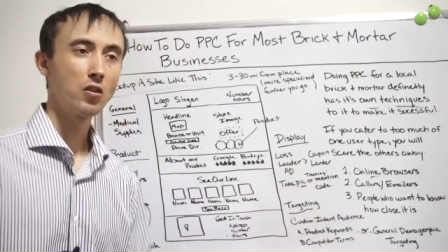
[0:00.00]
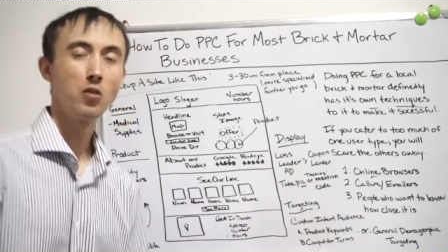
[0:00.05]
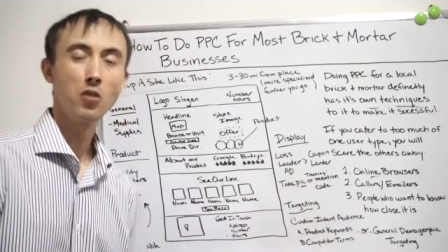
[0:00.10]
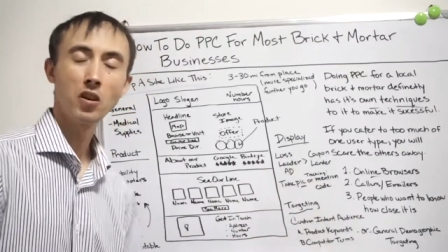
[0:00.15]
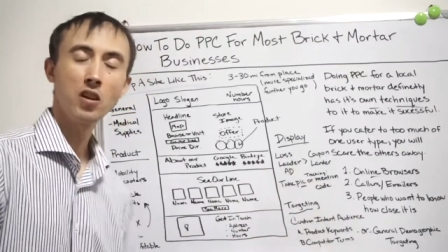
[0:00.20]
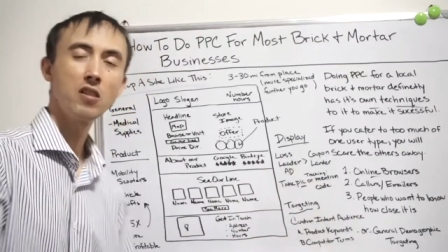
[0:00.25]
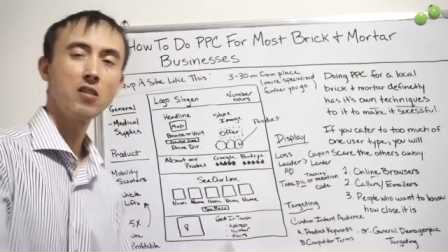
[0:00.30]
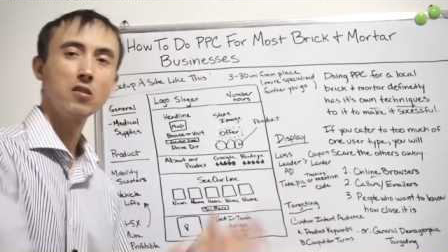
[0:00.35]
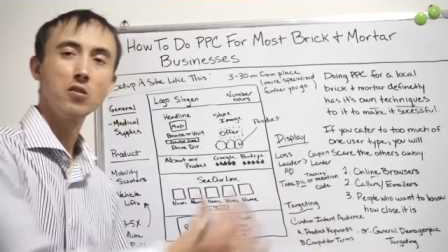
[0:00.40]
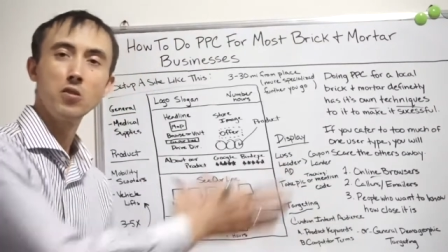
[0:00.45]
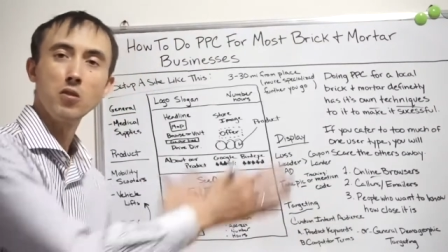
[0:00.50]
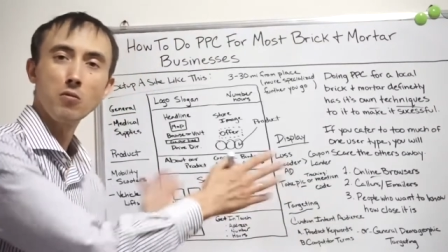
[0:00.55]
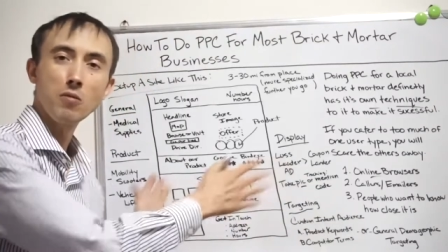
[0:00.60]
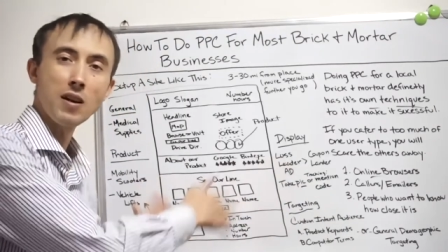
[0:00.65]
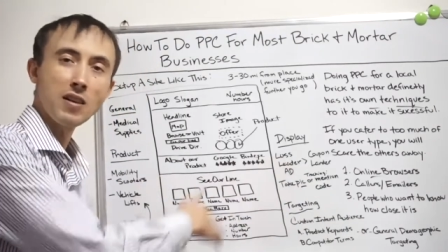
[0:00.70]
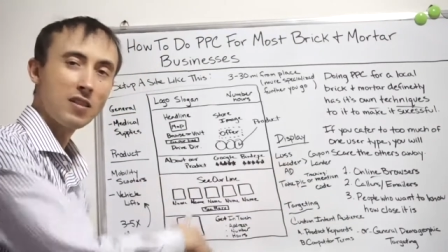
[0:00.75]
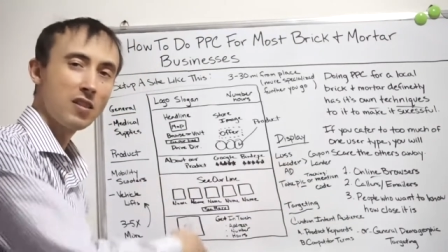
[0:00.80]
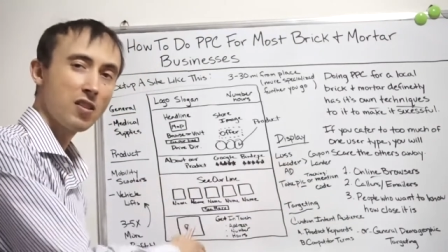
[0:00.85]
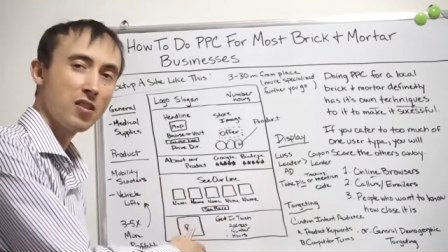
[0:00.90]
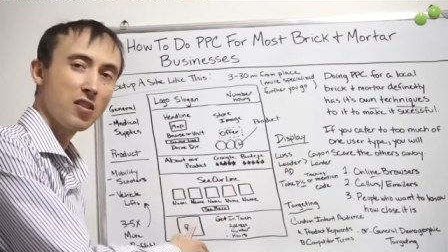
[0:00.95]
You're going to do
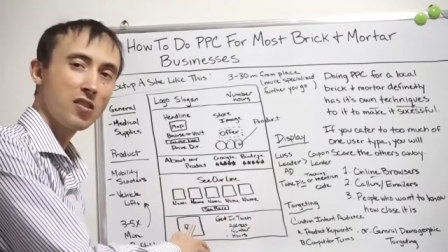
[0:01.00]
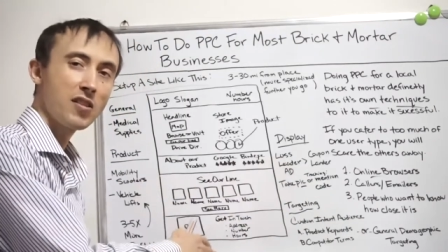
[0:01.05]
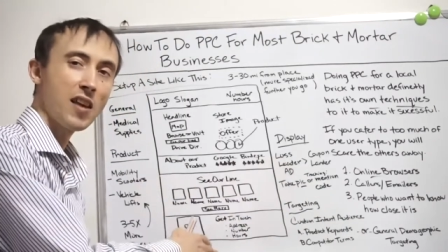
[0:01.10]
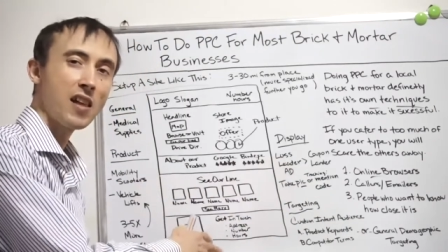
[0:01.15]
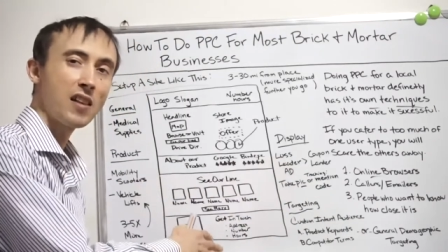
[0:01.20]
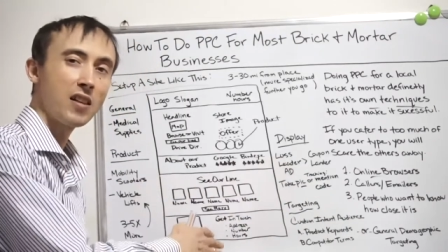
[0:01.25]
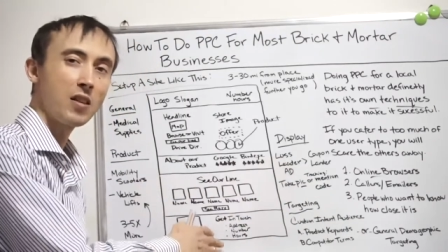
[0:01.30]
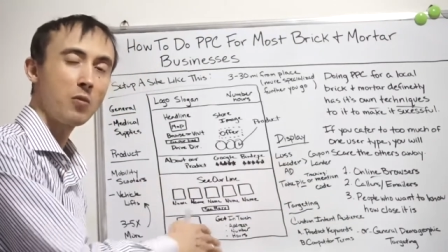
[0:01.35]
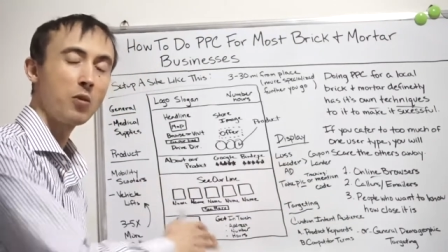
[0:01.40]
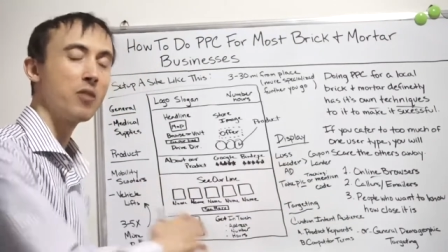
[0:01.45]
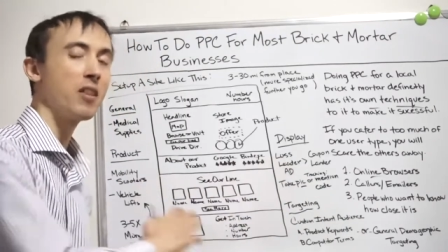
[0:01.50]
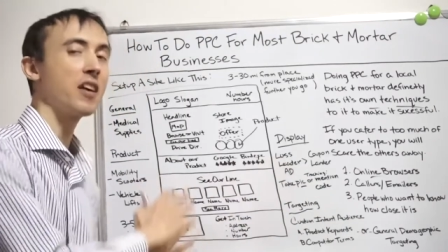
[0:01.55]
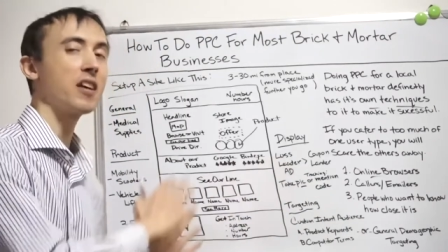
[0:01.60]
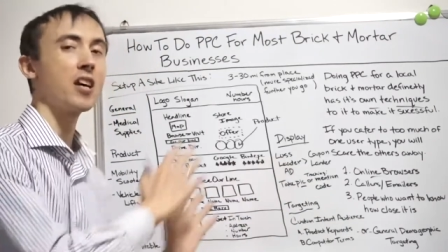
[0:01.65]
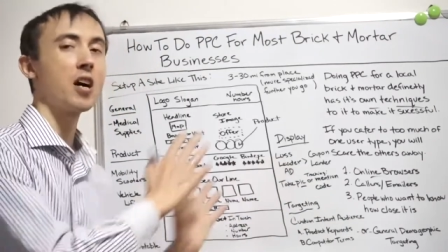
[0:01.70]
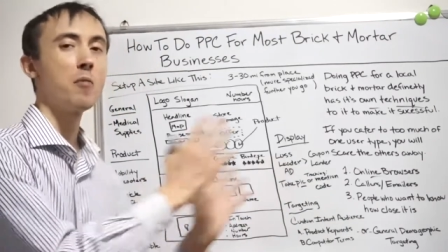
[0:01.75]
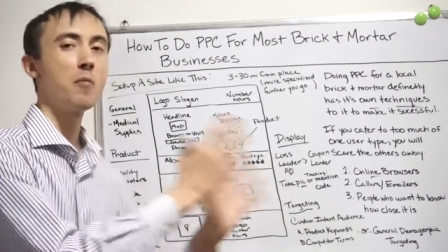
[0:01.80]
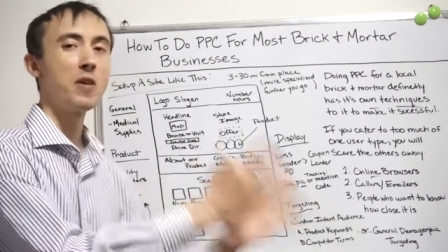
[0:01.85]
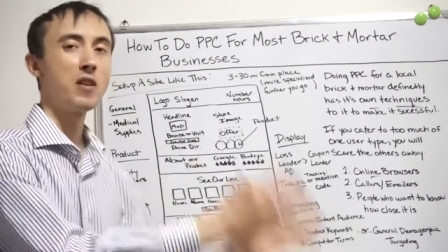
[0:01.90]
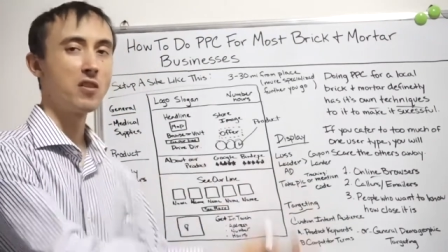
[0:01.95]
the rest of the selling when
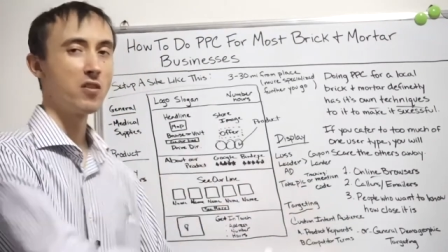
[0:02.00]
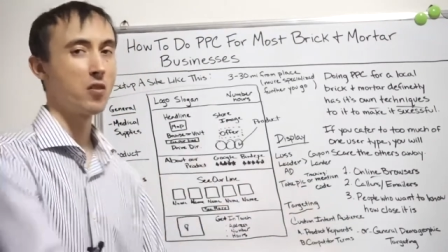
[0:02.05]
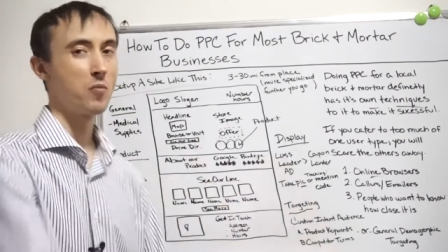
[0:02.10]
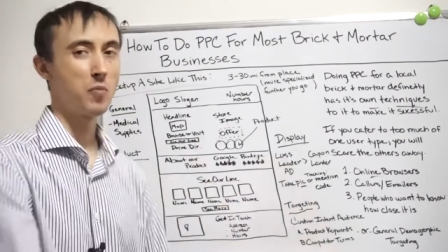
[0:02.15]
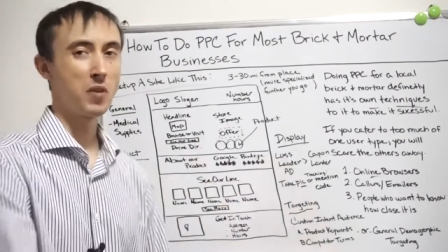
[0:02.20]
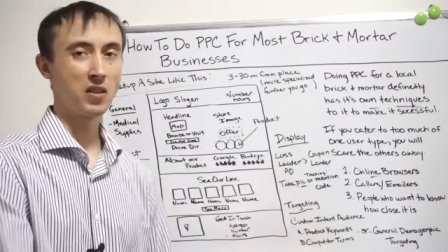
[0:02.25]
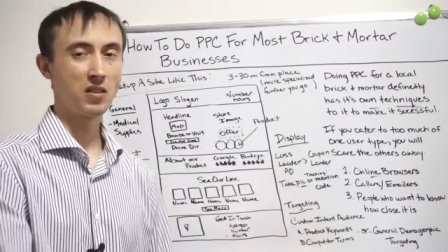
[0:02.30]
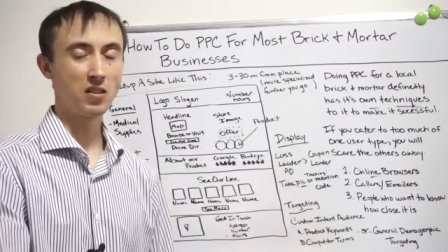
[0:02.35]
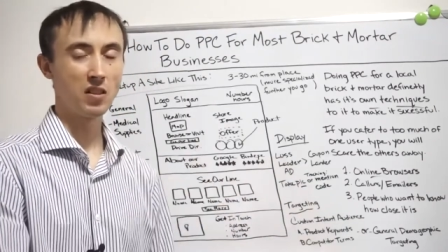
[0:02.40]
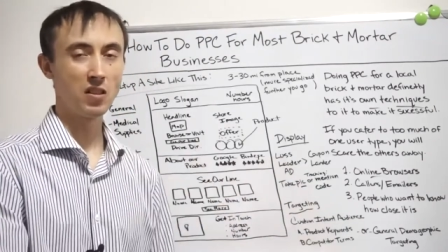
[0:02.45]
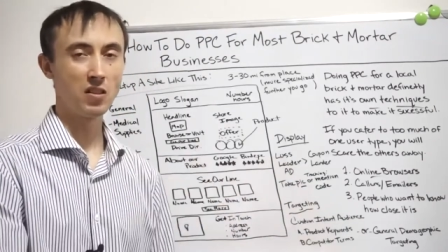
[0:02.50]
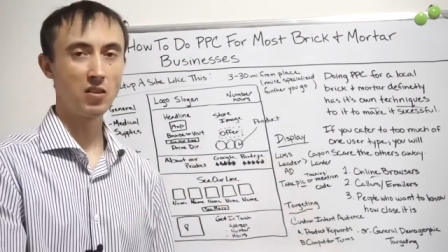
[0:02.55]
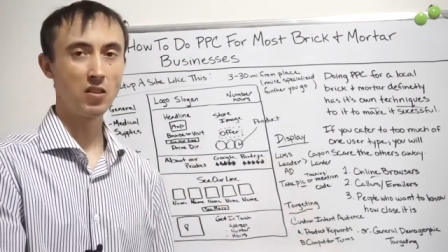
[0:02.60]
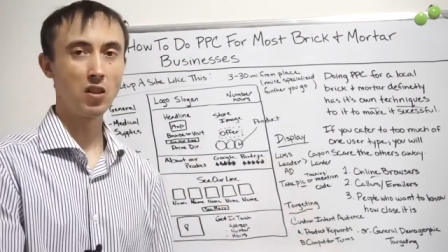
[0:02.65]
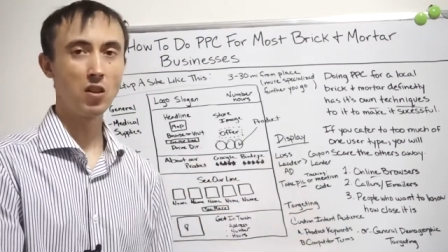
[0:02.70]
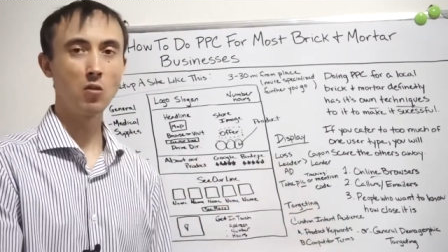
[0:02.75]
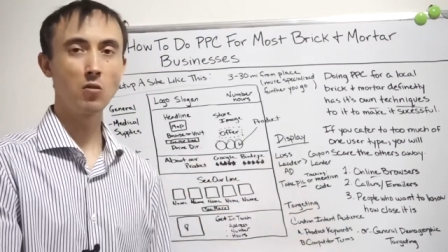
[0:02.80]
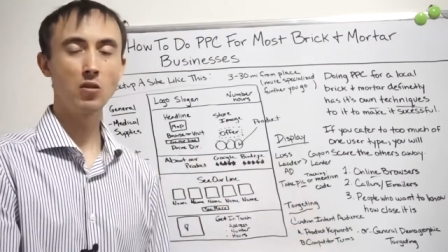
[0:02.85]
they come into the business.